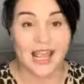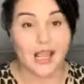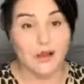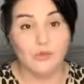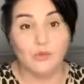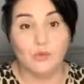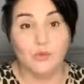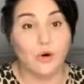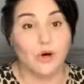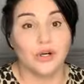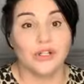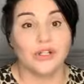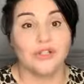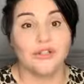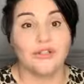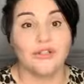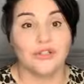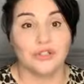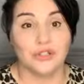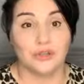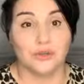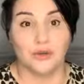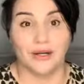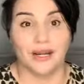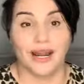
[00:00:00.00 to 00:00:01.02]
and what you
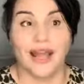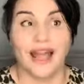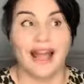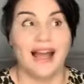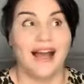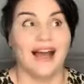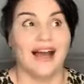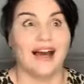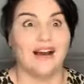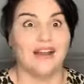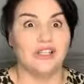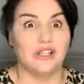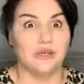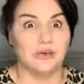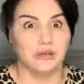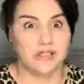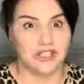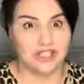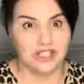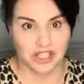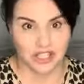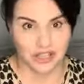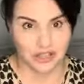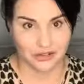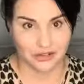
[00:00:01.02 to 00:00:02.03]
do and how you are
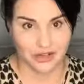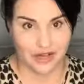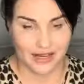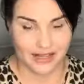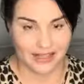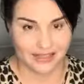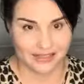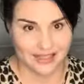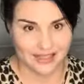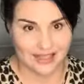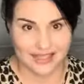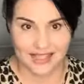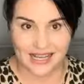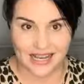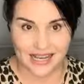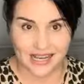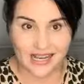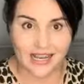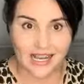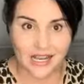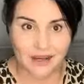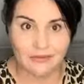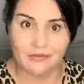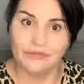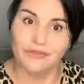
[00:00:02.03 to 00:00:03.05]
generating this
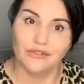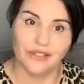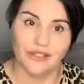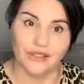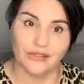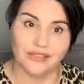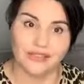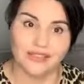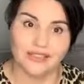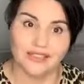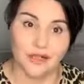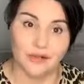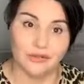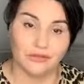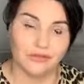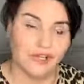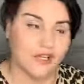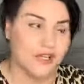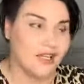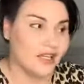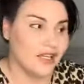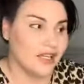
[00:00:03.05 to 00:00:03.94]
income for yourself.